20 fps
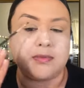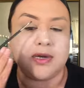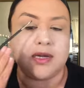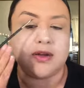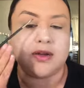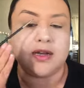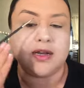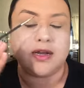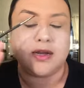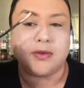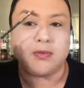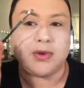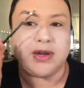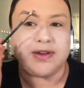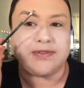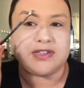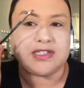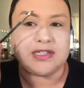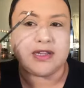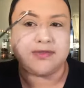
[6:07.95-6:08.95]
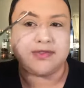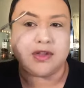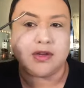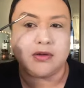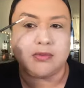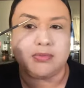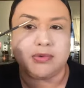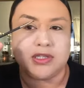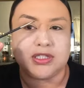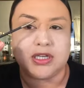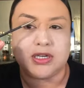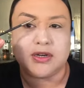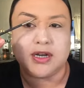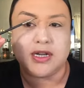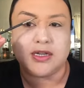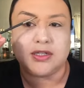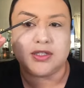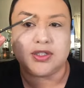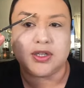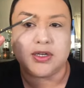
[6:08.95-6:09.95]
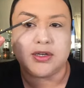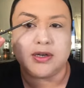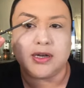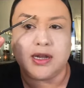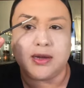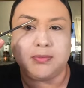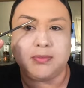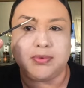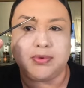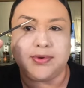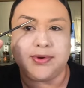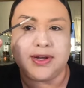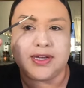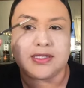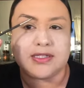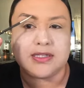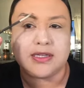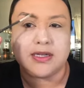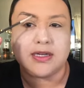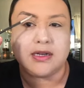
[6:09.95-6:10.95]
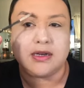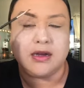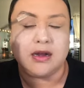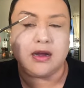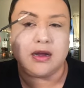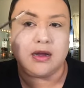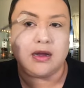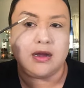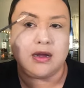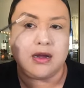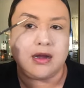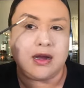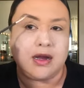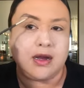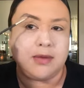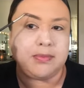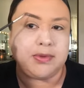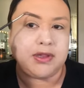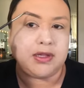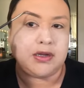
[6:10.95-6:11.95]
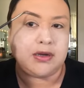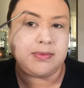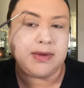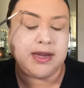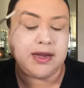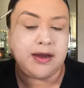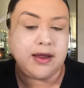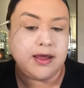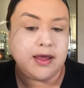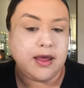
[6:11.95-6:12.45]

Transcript: and whatever's left on the brush, I'll kind of try to like press it up a little bit,